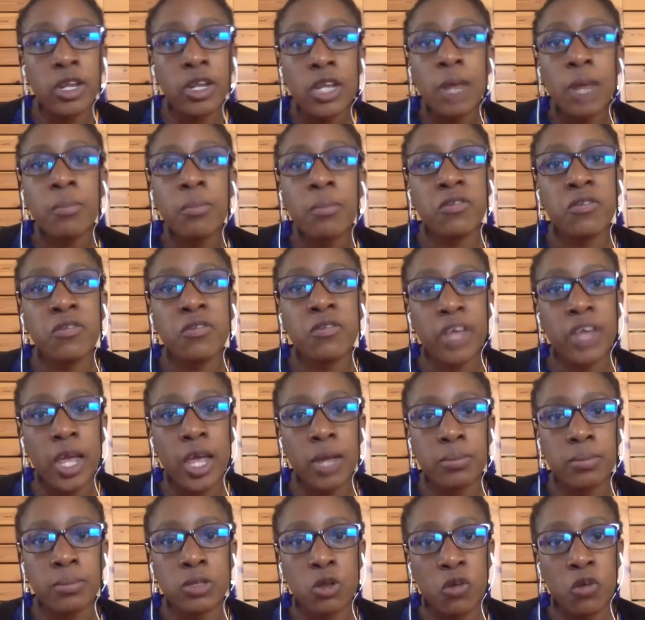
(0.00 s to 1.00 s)
number of
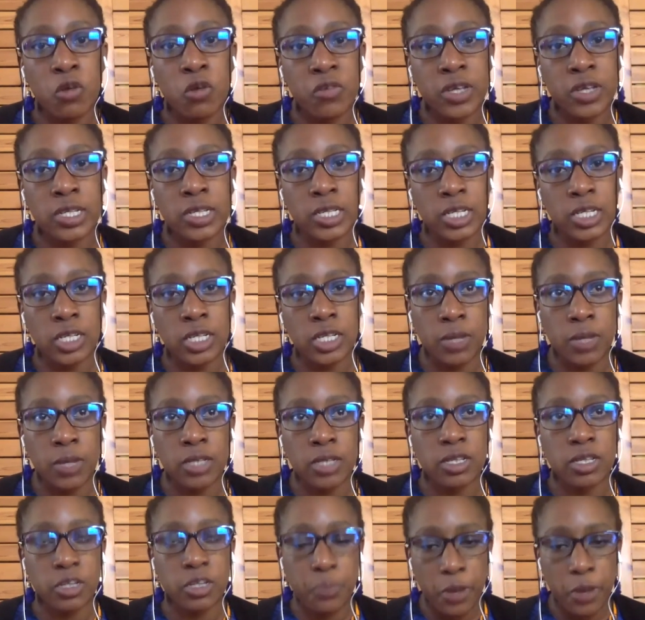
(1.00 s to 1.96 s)
times over a 6-month